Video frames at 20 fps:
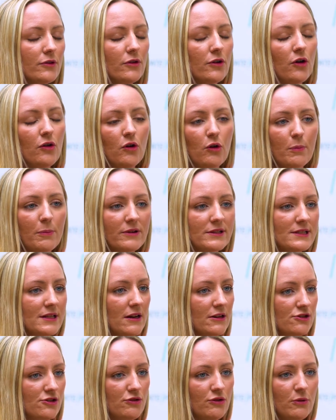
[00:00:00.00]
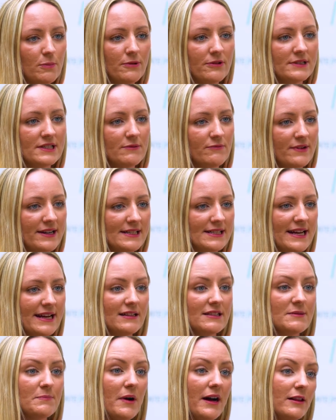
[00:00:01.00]
Corporates, large corporates and
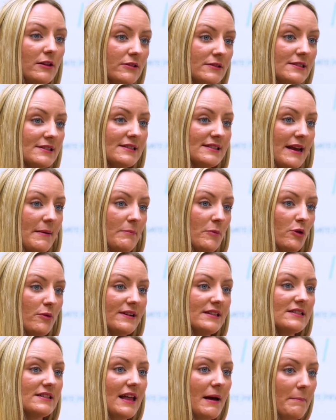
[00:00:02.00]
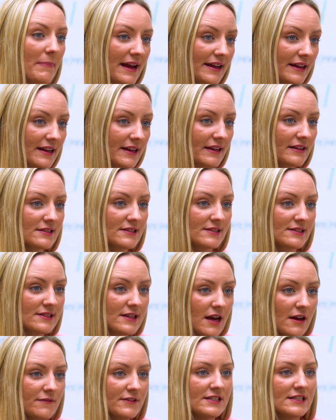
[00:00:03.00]
retailers might look to step more into that banking as a
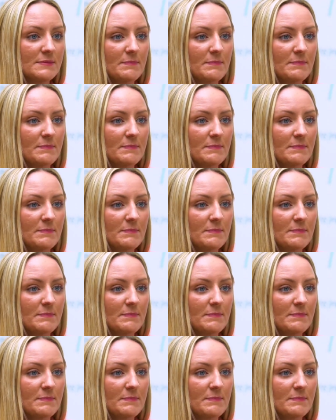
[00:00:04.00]
service